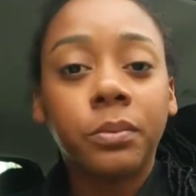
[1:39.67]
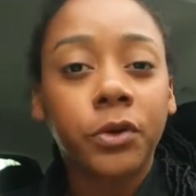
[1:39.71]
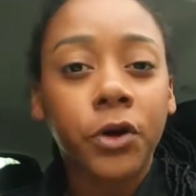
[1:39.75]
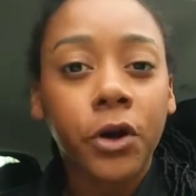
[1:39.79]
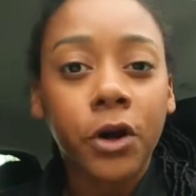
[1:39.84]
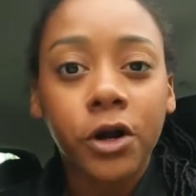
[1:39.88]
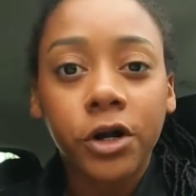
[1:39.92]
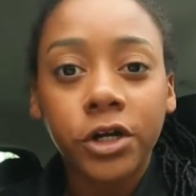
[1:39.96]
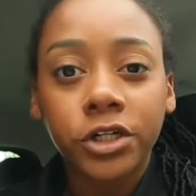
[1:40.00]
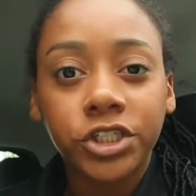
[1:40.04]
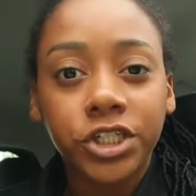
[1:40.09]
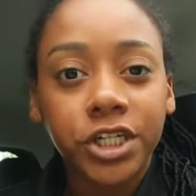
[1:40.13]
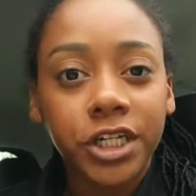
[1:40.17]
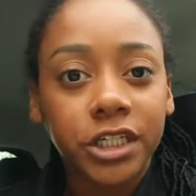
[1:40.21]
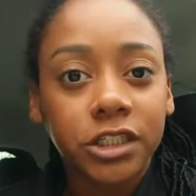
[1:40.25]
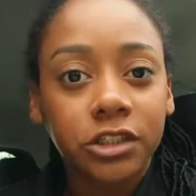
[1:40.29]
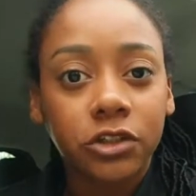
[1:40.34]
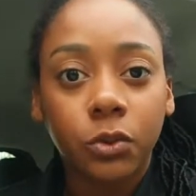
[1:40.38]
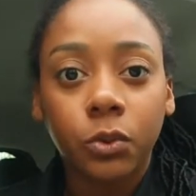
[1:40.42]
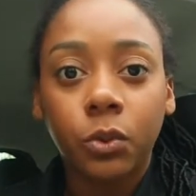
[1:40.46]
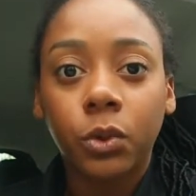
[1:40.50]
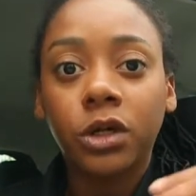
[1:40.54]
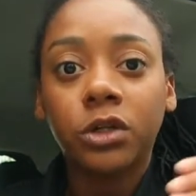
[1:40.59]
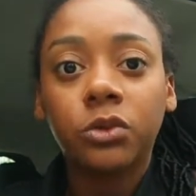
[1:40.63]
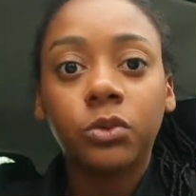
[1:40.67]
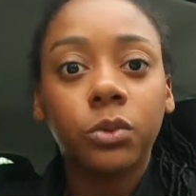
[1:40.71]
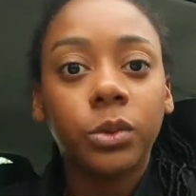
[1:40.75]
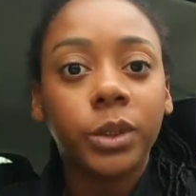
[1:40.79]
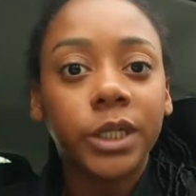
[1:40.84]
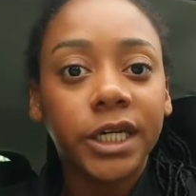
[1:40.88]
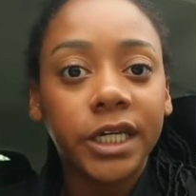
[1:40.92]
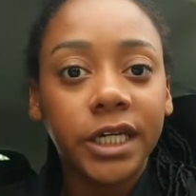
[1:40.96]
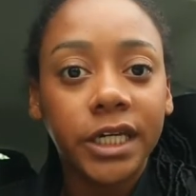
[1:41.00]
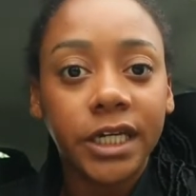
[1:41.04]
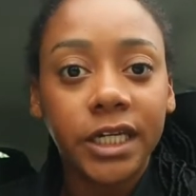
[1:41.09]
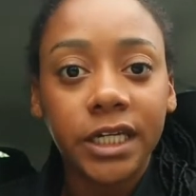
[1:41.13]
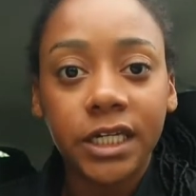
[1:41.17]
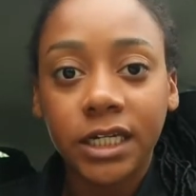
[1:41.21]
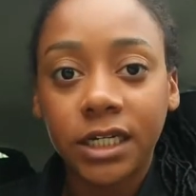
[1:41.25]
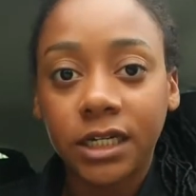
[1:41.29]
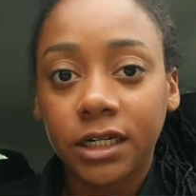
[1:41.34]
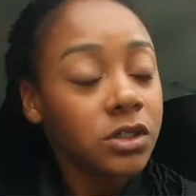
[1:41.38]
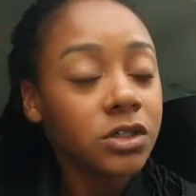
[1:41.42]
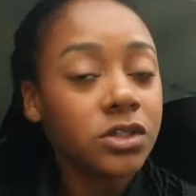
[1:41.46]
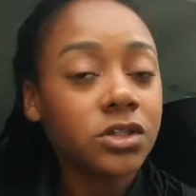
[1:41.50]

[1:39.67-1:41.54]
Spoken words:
project, one week.